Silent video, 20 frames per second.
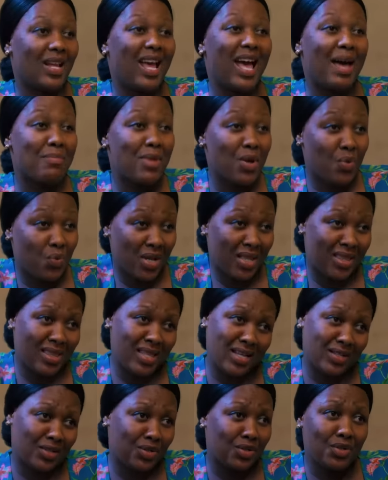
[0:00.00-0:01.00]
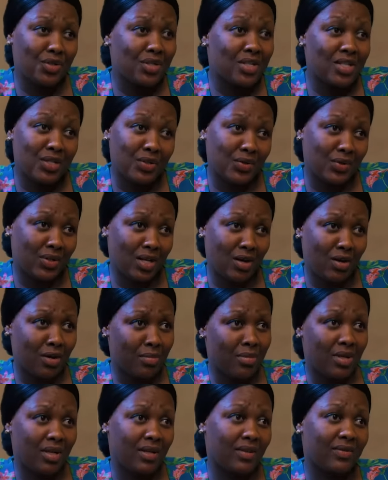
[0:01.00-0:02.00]
I'm a witness. You don't need to tell
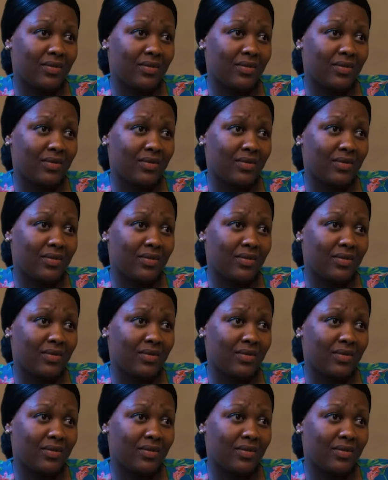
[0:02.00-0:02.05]
me.